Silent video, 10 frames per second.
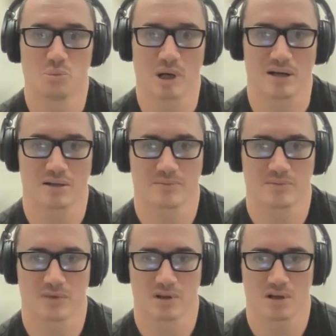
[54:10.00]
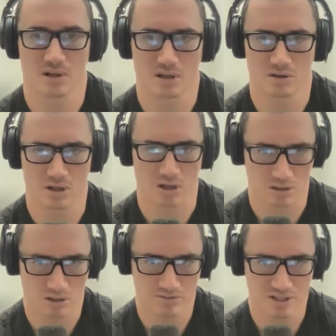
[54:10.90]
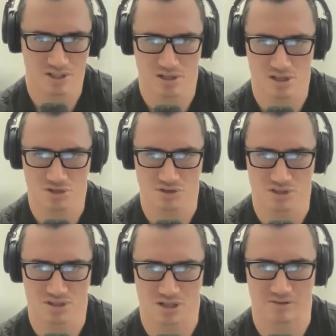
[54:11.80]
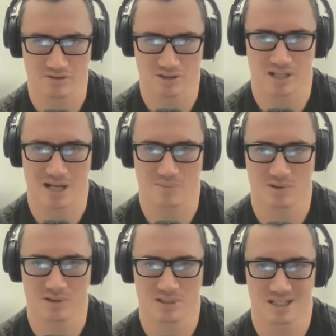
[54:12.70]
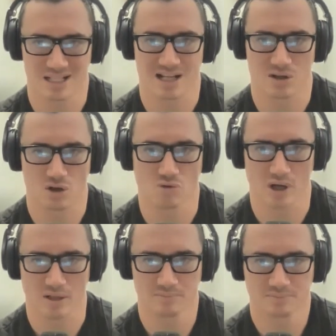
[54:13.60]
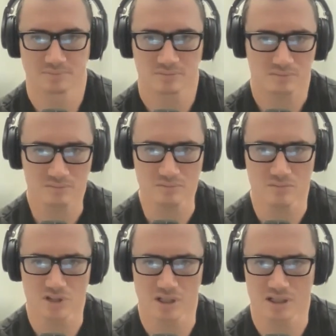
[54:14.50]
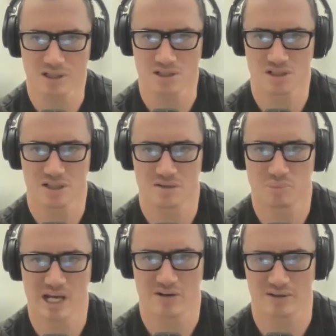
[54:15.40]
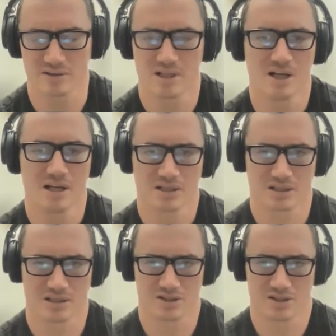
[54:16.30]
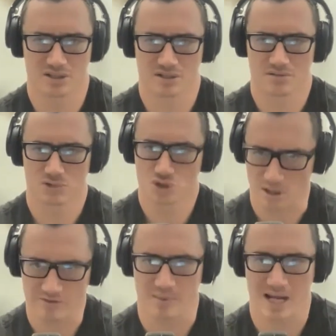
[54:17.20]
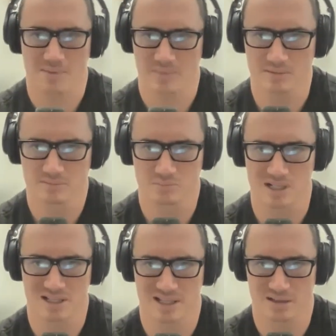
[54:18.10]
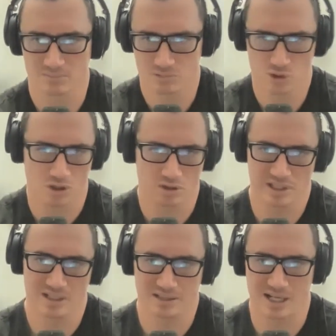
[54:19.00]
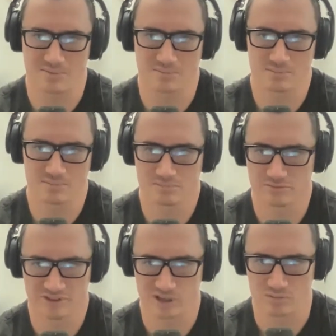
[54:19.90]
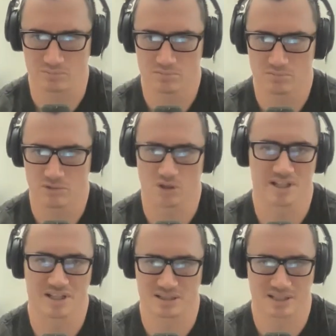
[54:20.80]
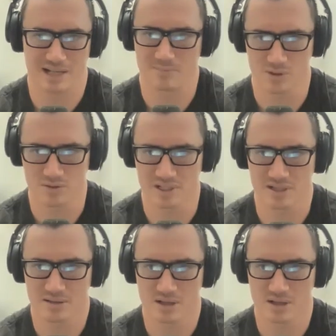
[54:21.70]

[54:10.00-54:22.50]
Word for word: but a lot of disastrous stuff can happen in that long run that a concerned parent can just stop from happening by saying, you're not looking at that film, you're not listening to that music,